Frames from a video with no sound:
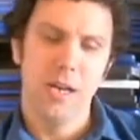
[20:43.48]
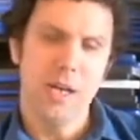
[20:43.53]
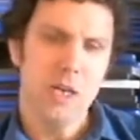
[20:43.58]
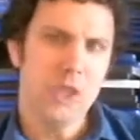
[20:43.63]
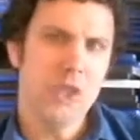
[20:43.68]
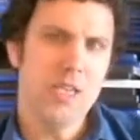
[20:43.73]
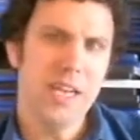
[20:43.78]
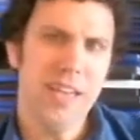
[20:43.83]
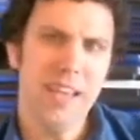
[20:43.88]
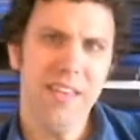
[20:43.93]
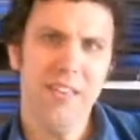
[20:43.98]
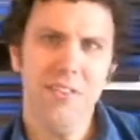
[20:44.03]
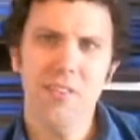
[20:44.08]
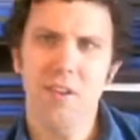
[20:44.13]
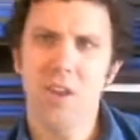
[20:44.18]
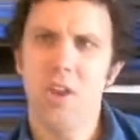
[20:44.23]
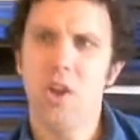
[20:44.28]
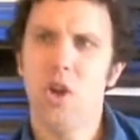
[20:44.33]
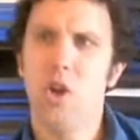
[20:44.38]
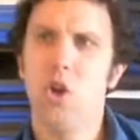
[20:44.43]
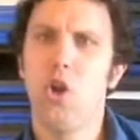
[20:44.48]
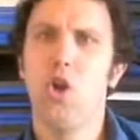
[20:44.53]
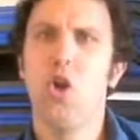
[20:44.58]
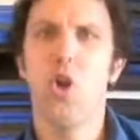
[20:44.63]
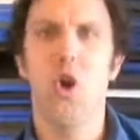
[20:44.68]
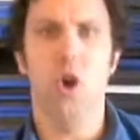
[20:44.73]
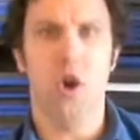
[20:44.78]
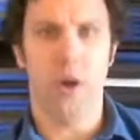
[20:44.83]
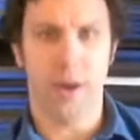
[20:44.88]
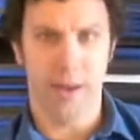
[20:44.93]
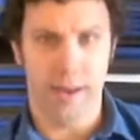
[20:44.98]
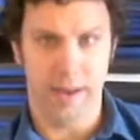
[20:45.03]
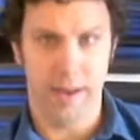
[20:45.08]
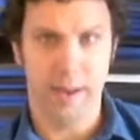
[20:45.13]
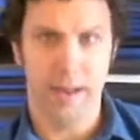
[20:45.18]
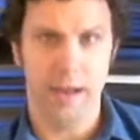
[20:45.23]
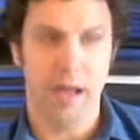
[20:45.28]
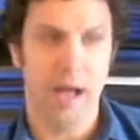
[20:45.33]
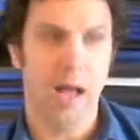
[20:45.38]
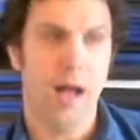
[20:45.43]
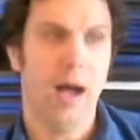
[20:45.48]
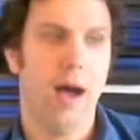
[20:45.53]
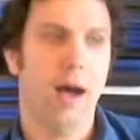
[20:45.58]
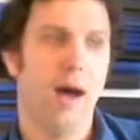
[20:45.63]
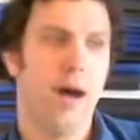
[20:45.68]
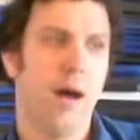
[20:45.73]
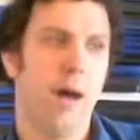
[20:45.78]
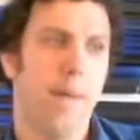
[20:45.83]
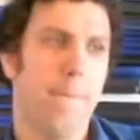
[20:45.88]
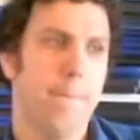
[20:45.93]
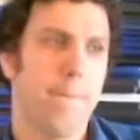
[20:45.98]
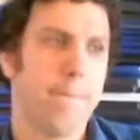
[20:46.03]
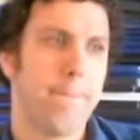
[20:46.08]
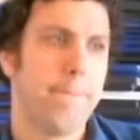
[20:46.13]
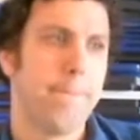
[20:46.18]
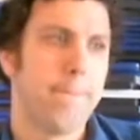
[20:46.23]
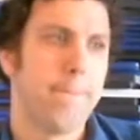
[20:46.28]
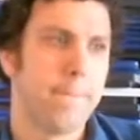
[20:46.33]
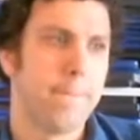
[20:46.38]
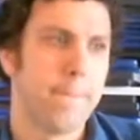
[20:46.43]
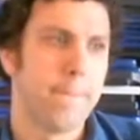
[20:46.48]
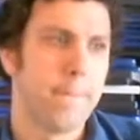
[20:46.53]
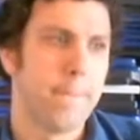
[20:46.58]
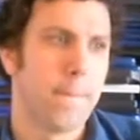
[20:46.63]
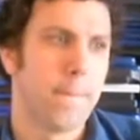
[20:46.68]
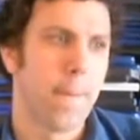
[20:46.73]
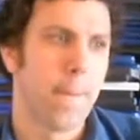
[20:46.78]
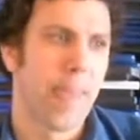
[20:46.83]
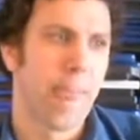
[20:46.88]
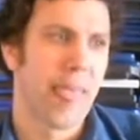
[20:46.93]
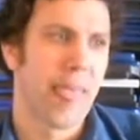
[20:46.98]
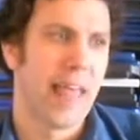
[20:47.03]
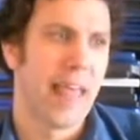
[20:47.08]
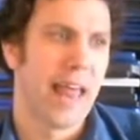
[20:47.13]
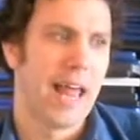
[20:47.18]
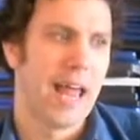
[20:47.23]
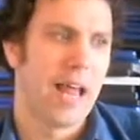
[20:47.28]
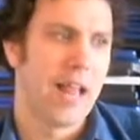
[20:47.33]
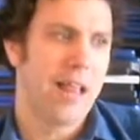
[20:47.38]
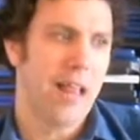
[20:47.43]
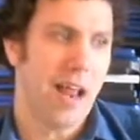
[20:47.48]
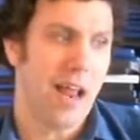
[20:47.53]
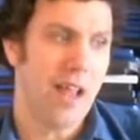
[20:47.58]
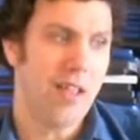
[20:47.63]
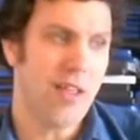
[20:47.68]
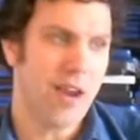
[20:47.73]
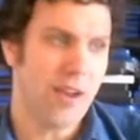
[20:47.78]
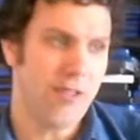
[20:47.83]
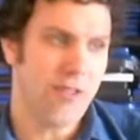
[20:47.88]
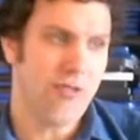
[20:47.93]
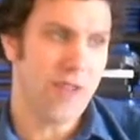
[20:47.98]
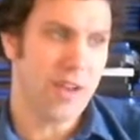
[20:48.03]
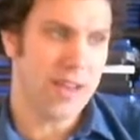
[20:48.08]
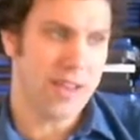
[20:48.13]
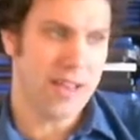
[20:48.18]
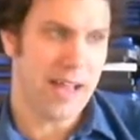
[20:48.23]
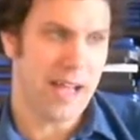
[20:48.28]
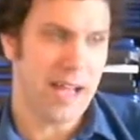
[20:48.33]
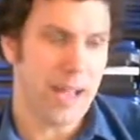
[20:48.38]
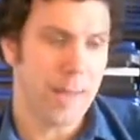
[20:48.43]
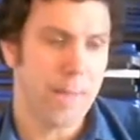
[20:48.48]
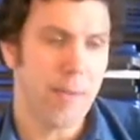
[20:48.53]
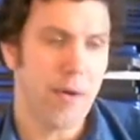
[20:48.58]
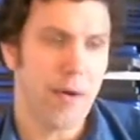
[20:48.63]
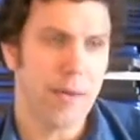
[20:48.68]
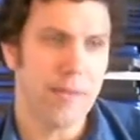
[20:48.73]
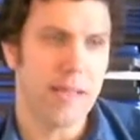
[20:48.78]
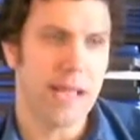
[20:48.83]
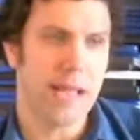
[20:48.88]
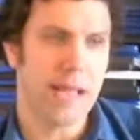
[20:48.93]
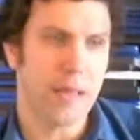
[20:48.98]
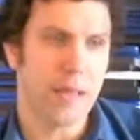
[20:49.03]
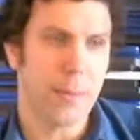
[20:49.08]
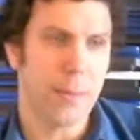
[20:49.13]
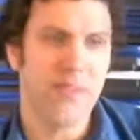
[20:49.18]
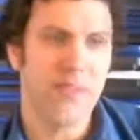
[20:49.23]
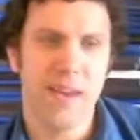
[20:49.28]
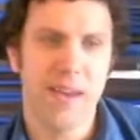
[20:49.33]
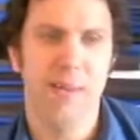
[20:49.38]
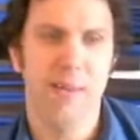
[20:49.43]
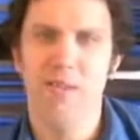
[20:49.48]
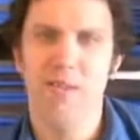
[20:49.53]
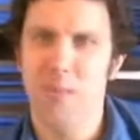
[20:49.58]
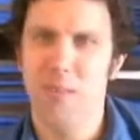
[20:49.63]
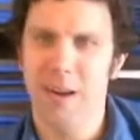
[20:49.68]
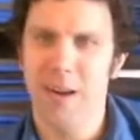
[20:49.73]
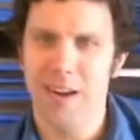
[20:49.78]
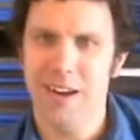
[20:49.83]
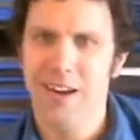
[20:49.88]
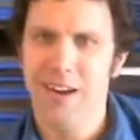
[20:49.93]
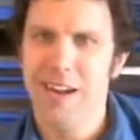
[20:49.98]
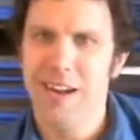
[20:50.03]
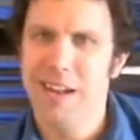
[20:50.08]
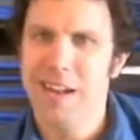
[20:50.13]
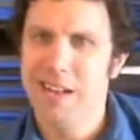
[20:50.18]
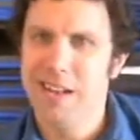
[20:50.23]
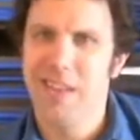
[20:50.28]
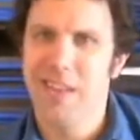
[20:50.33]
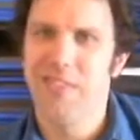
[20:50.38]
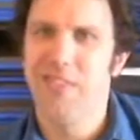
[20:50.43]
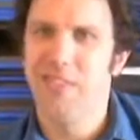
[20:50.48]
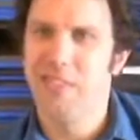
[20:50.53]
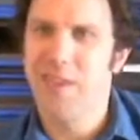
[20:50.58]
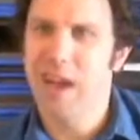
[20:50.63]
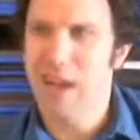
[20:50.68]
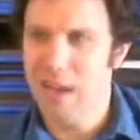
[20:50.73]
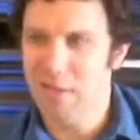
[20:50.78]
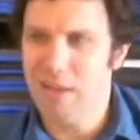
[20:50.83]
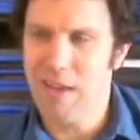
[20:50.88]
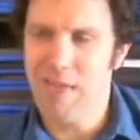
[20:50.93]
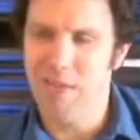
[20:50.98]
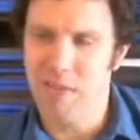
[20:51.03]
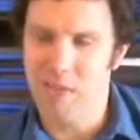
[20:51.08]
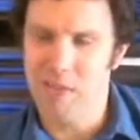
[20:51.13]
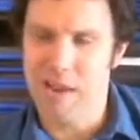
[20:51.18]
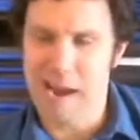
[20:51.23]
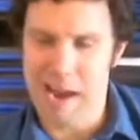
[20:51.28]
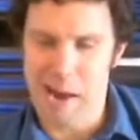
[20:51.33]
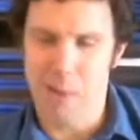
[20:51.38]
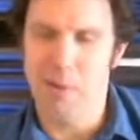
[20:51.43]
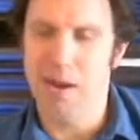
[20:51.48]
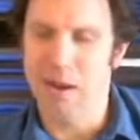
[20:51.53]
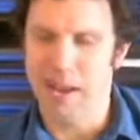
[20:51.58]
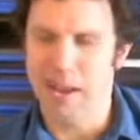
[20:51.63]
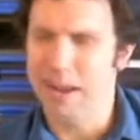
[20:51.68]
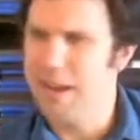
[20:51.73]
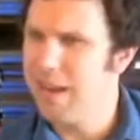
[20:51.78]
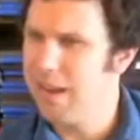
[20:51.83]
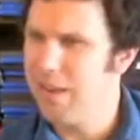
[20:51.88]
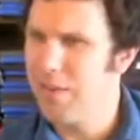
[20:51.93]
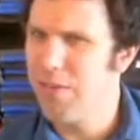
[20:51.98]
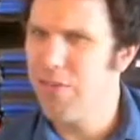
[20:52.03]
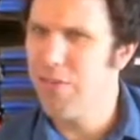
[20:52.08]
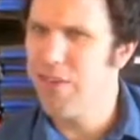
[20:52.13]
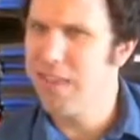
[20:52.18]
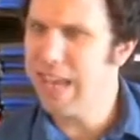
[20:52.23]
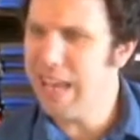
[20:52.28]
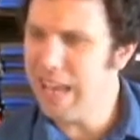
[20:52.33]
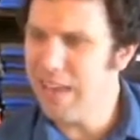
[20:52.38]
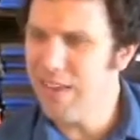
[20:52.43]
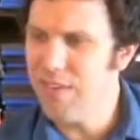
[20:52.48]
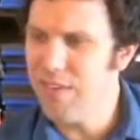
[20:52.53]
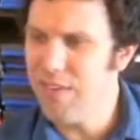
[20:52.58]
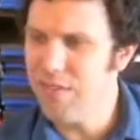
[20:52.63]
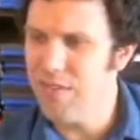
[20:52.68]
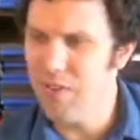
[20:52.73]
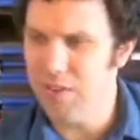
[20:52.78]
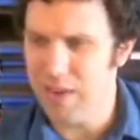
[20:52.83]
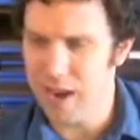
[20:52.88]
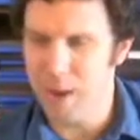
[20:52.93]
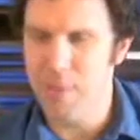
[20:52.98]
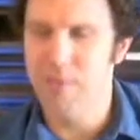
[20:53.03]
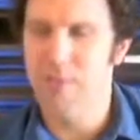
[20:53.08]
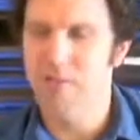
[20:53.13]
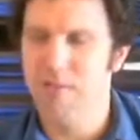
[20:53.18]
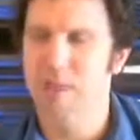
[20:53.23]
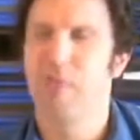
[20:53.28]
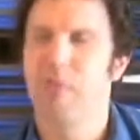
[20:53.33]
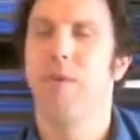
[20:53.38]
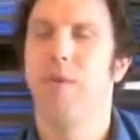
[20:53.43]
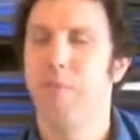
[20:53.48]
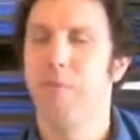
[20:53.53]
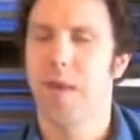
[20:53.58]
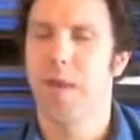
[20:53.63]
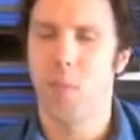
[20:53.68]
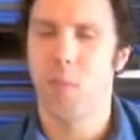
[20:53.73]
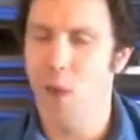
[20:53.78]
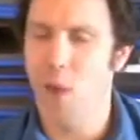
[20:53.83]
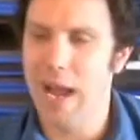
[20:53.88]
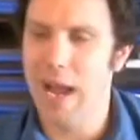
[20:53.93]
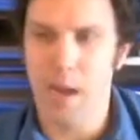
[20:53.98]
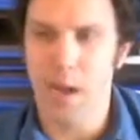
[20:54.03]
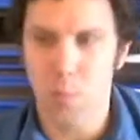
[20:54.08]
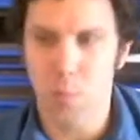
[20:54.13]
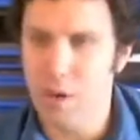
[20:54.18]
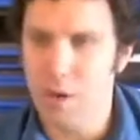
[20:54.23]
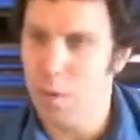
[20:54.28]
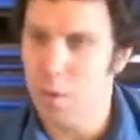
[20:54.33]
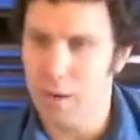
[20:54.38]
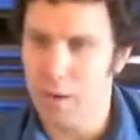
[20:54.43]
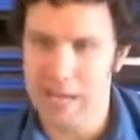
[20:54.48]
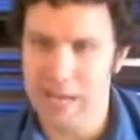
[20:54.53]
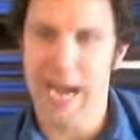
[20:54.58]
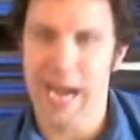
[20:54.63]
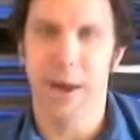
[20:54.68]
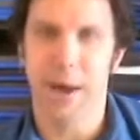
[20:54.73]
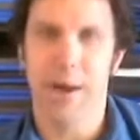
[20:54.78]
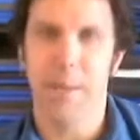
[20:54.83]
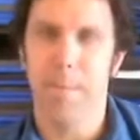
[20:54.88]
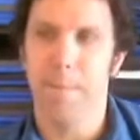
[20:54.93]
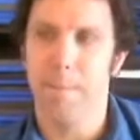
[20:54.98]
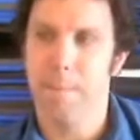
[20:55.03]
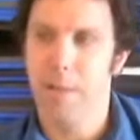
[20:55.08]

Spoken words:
She's good. Not a ton of screen time, but like a sequence where Dennis is kind of asking her out and it speeds her out. She's trying to explain why it wouldn't work out and,